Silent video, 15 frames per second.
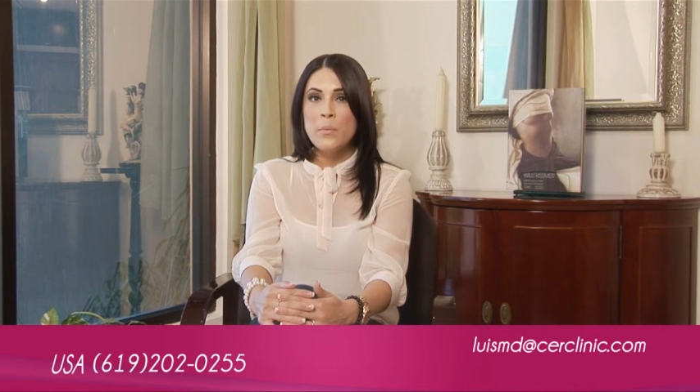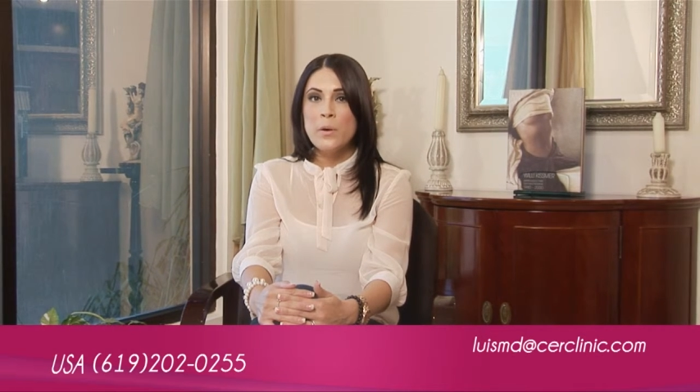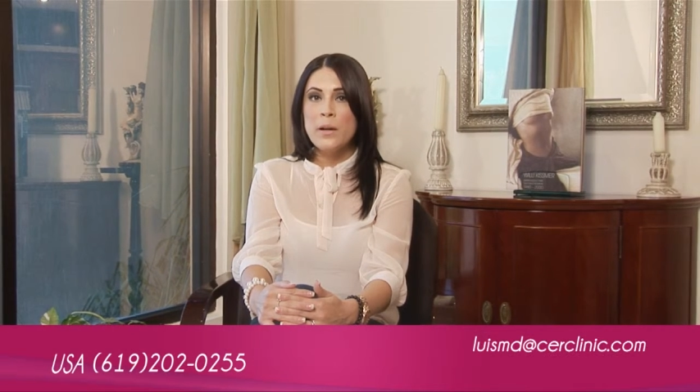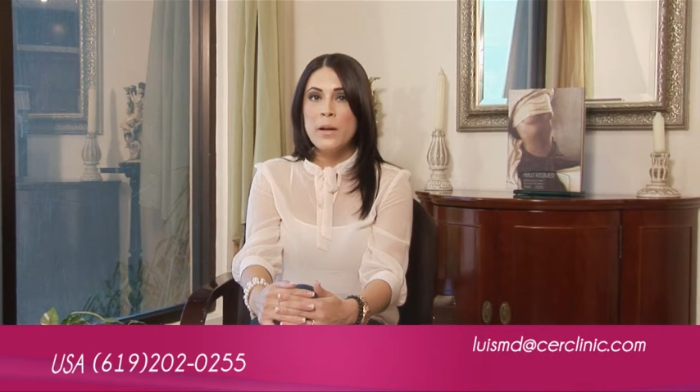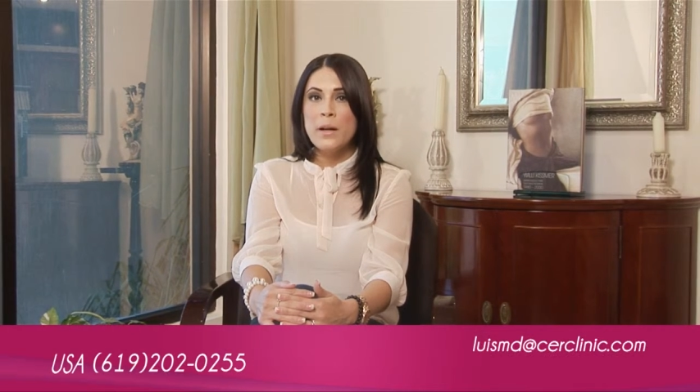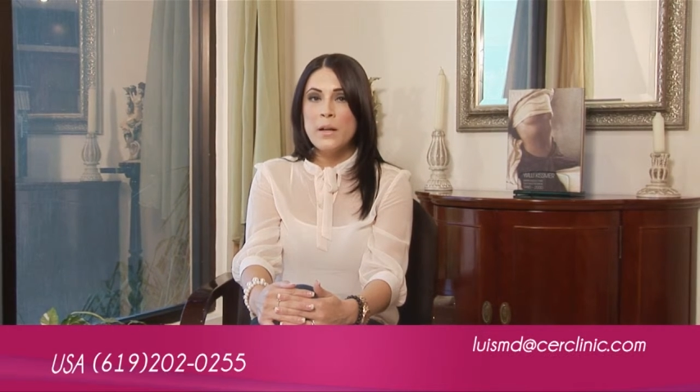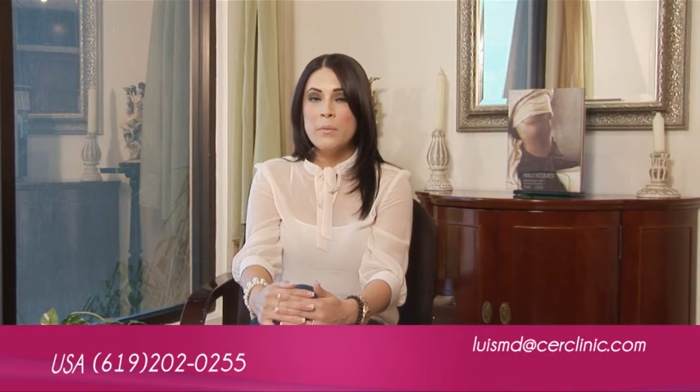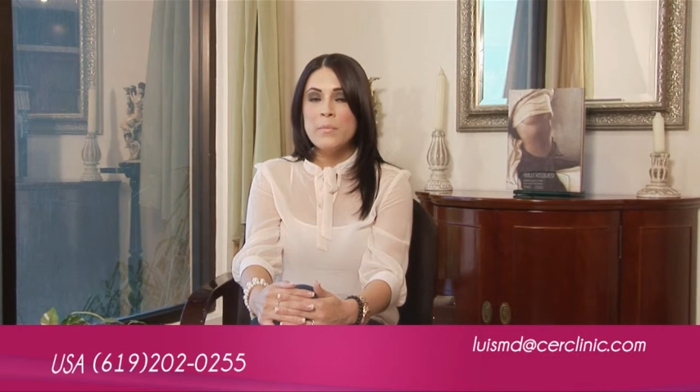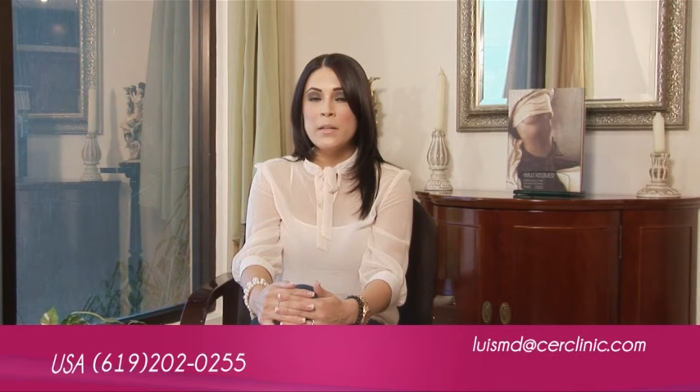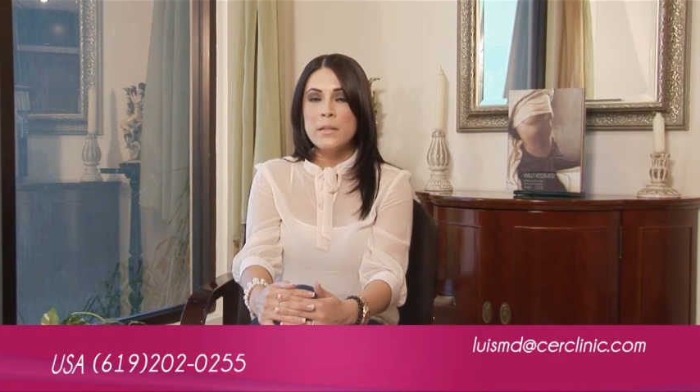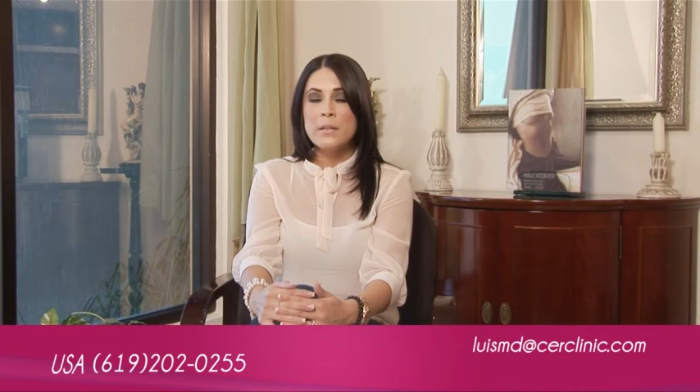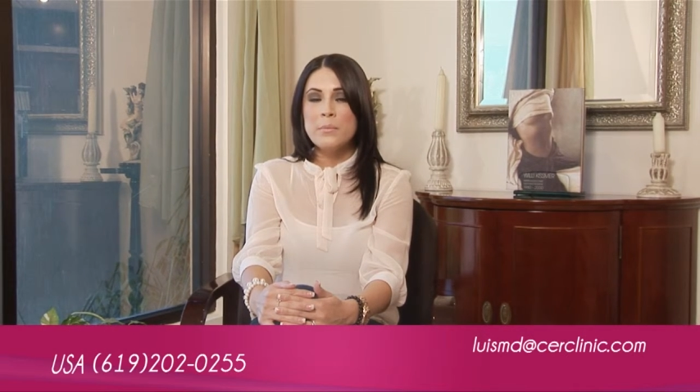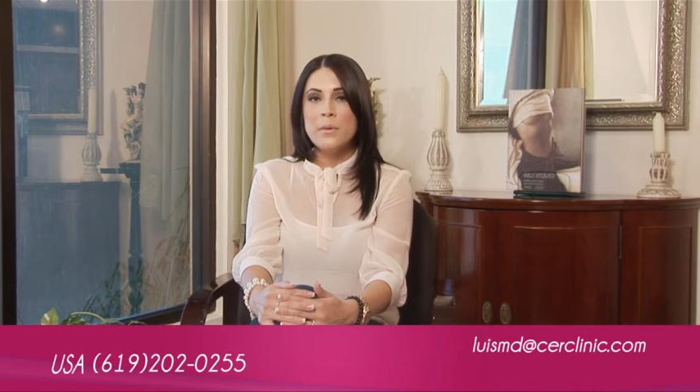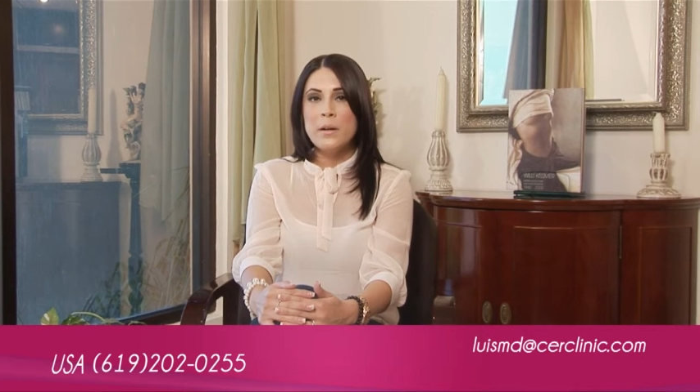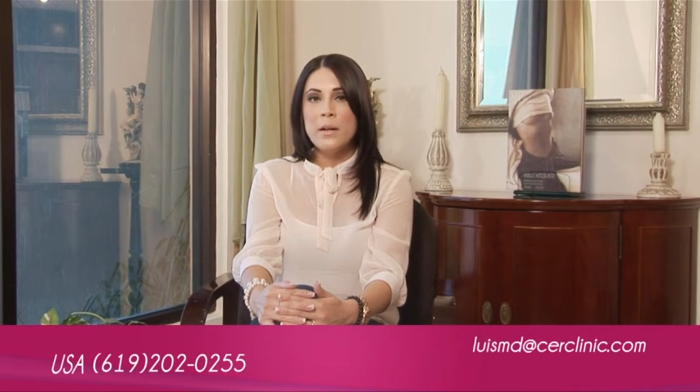when I had
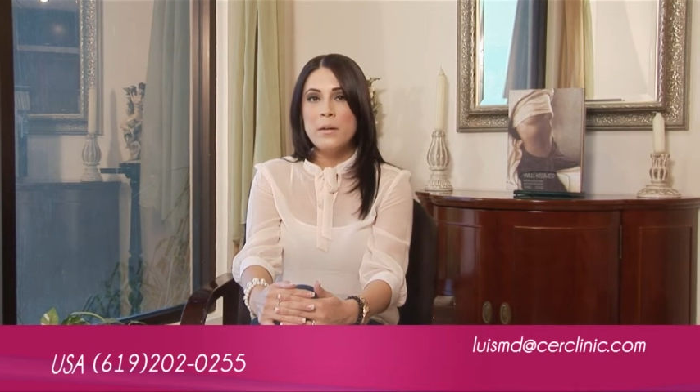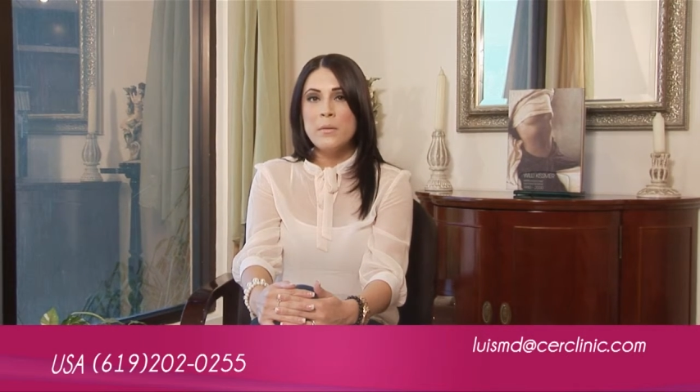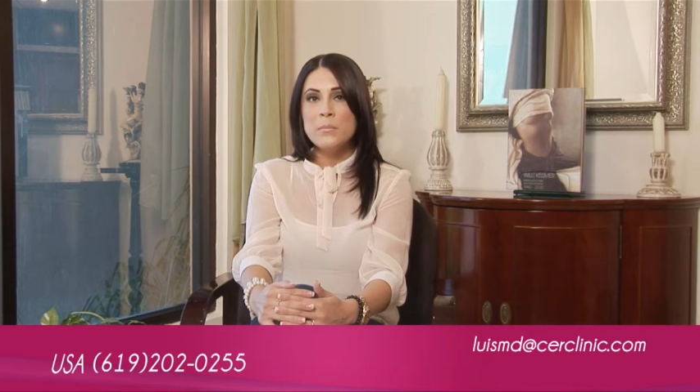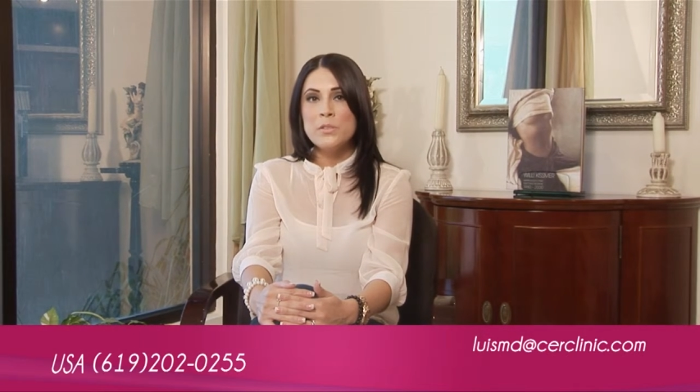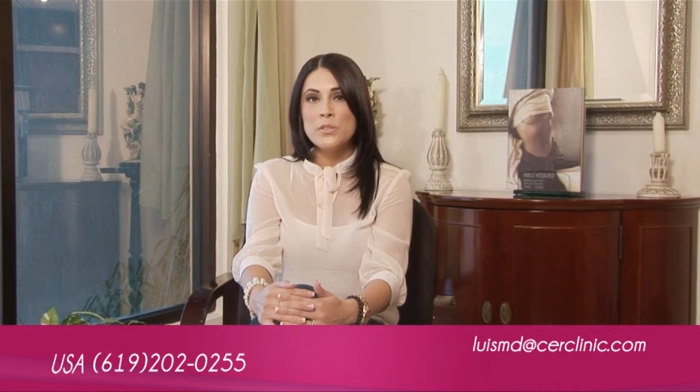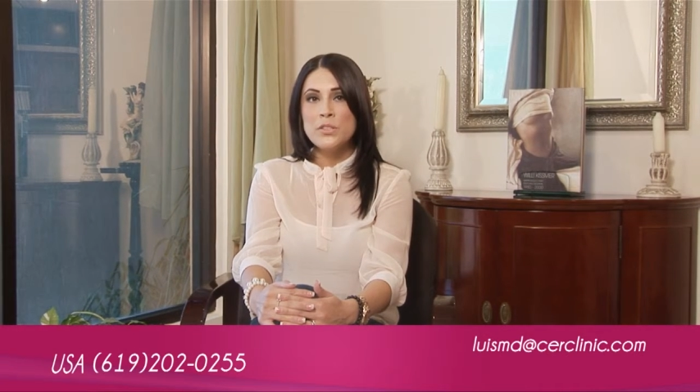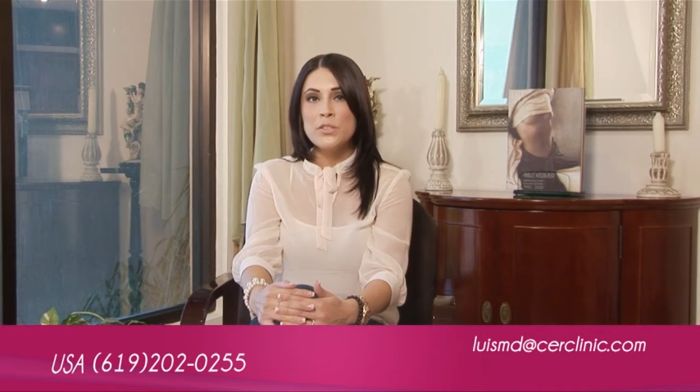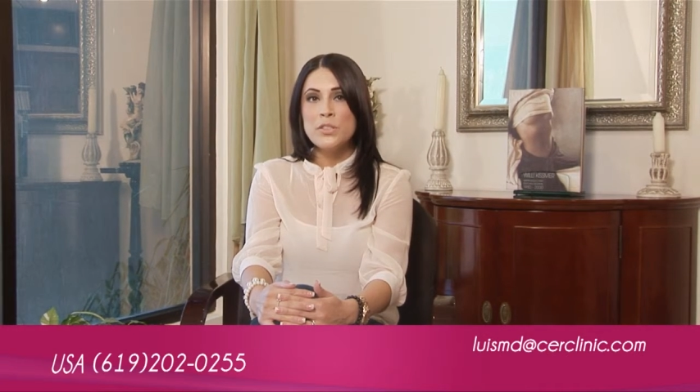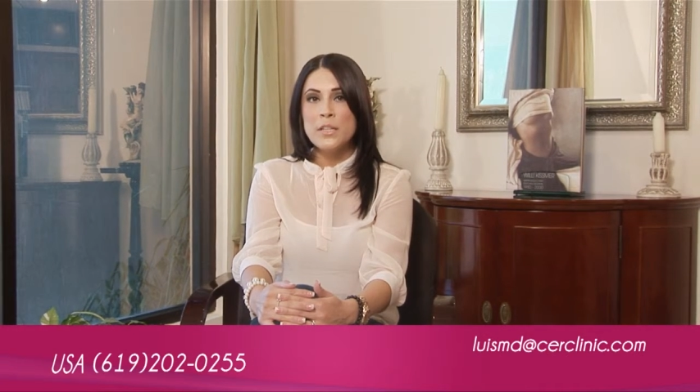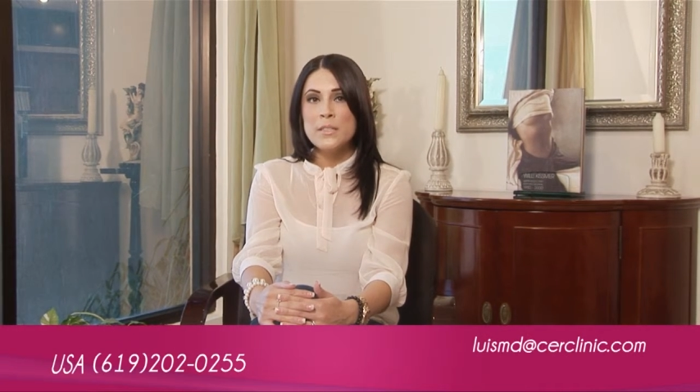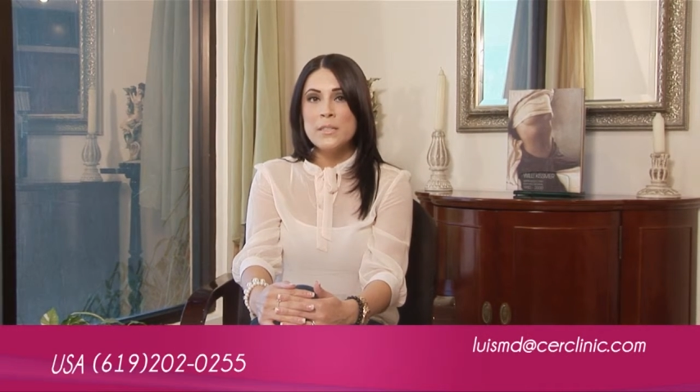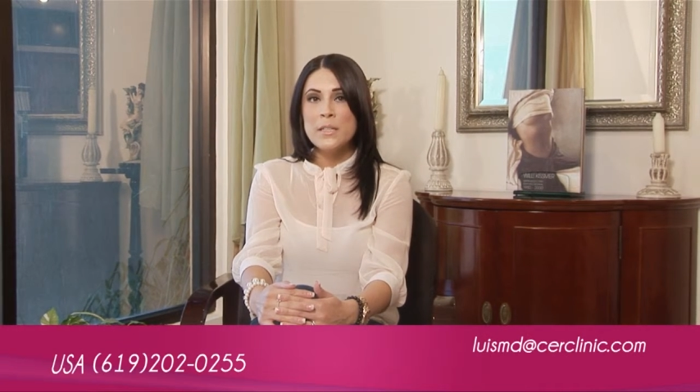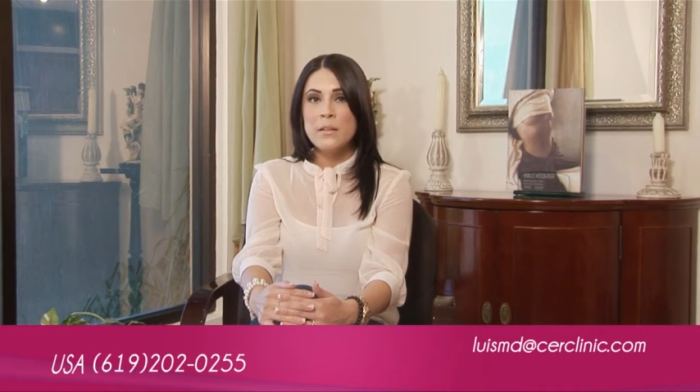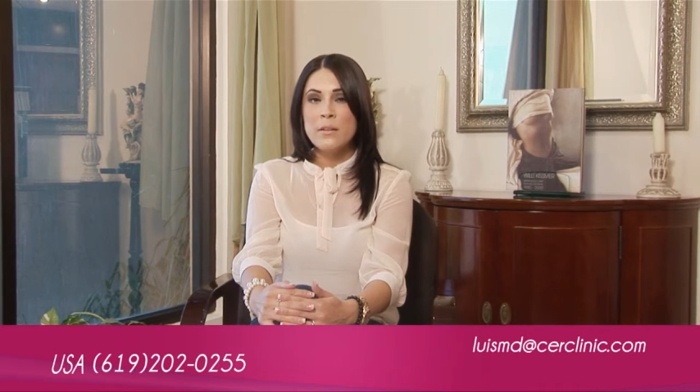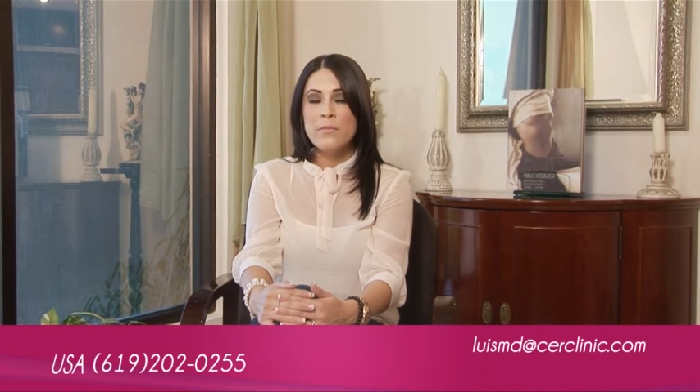my surgery
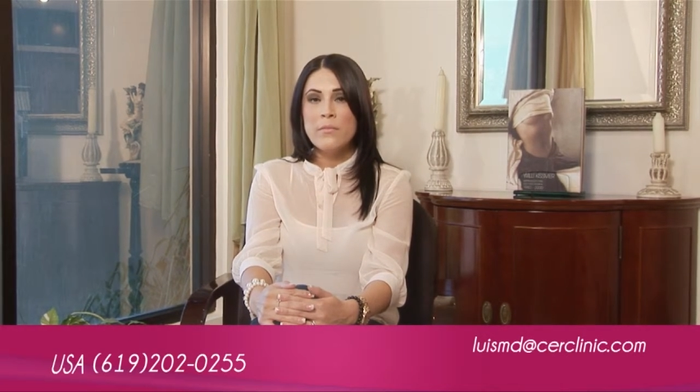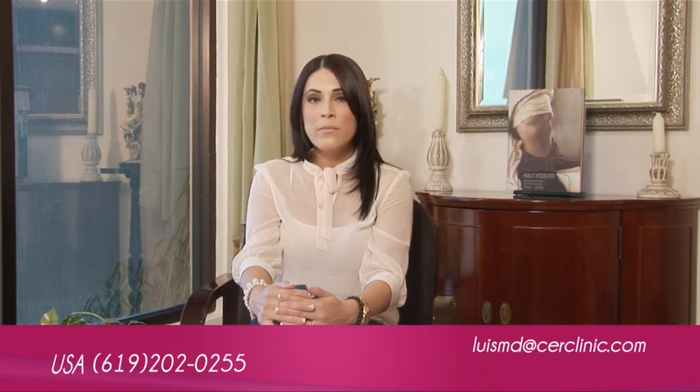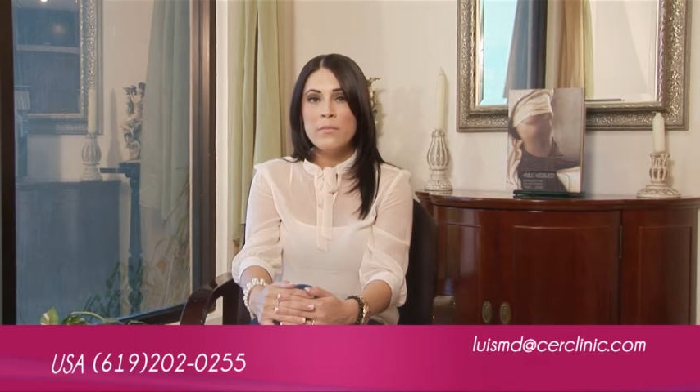done.